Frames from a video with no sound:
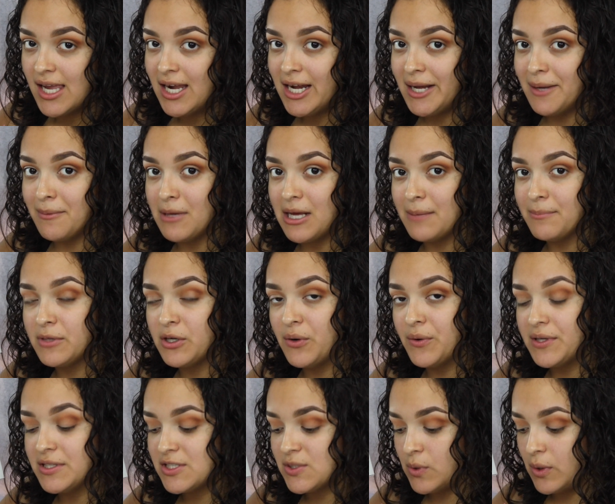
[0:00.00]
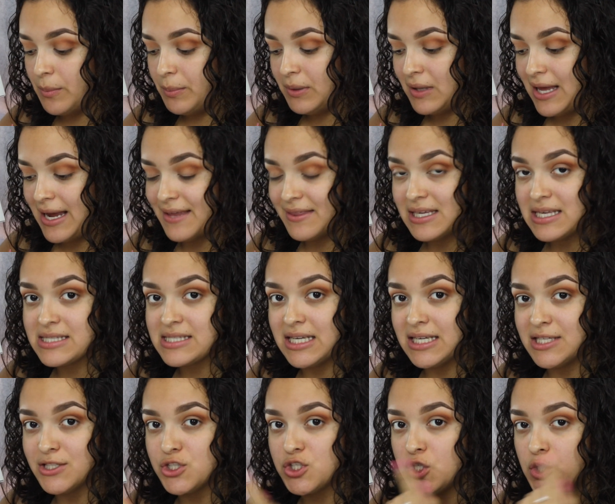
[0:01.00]
and I'm going to apply this
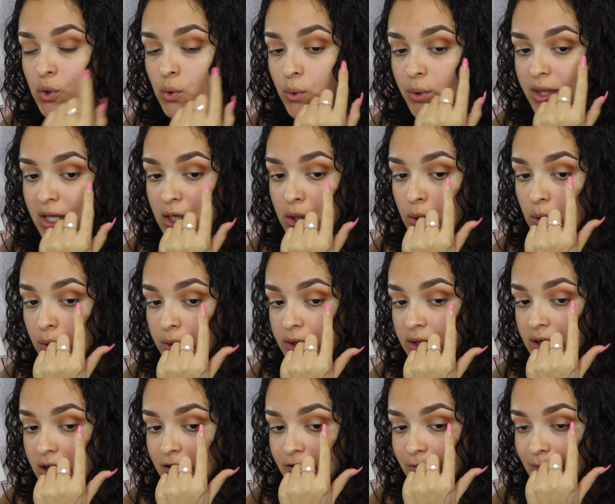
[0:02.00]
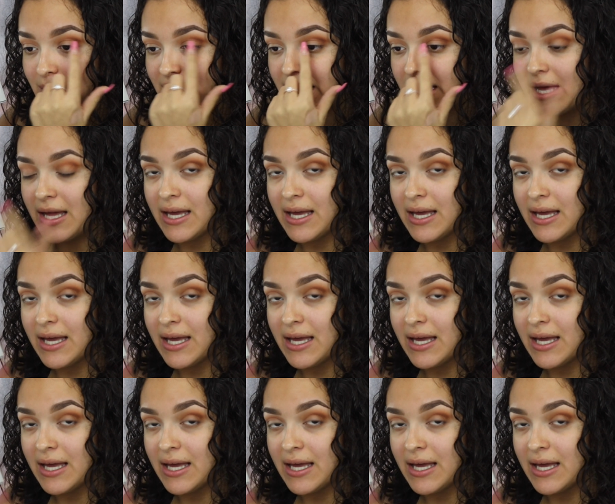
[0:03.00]
into the corner of my